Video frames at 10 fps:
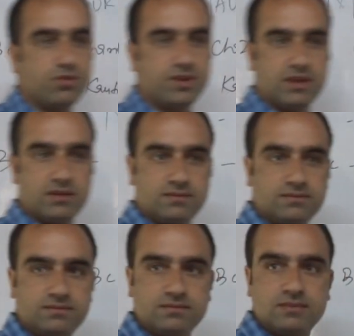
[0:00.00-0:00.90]
Maurya.
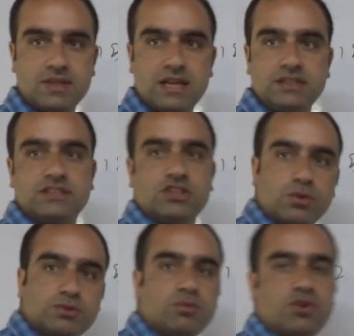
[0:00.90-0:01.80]

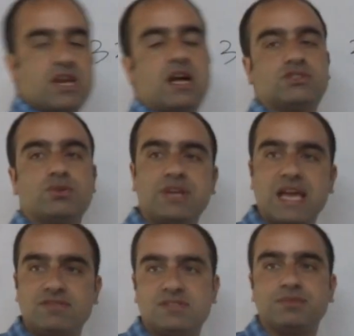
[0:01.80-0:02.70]
Chandragupta Maurya also
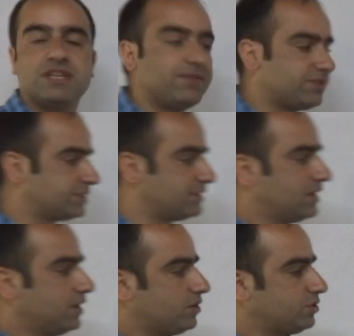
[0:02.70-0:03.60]
gave some gifts
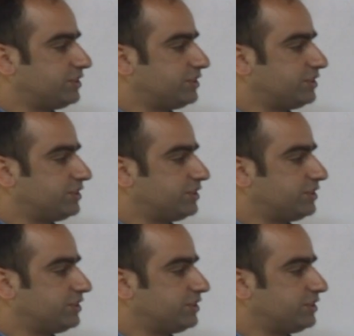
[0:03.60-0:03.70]
to